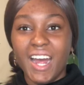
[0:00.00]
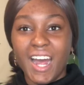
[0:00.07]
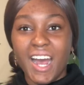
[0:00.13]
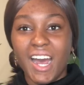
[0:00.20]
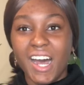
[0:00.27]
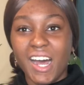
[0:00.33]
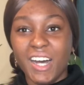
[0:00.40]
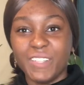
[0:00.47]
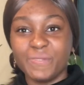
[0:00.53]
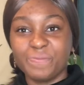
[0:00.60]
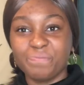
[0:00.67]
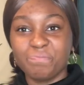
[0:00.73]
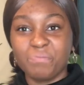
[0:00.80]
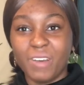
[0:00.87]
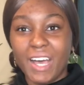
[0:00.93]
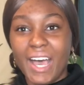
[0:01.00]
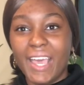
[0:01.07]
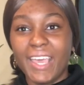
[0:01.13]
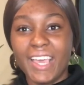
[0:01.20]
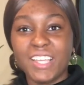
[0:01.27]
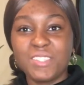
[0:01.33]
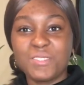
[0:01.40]
But I
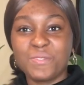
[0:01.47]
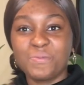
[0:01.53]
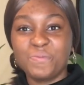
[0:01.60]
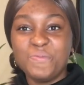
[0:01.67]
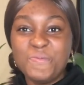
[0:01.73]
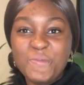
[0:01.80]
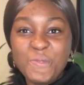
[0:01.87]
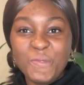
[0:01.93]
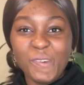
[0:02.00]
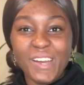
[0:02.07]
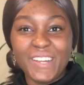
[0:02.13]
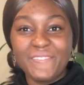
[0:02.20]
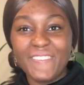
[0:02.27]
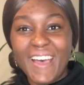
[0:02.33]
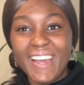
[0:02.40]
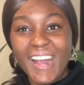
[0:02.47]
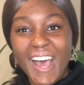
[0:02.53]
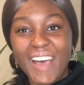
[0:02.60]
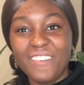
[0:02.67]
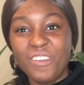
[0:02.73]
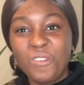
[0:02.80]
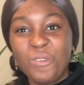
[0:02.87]
guess one bad
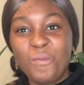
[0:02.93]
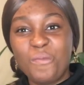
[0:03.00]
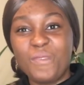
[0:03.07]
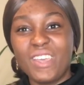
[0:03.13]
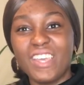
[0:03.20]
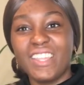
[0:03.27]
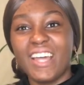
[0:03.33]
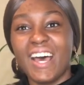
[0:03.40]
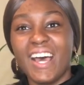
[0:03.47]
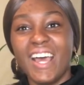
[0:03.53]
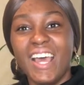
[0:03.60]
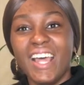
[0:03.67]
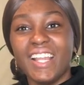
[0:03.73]
habit would be that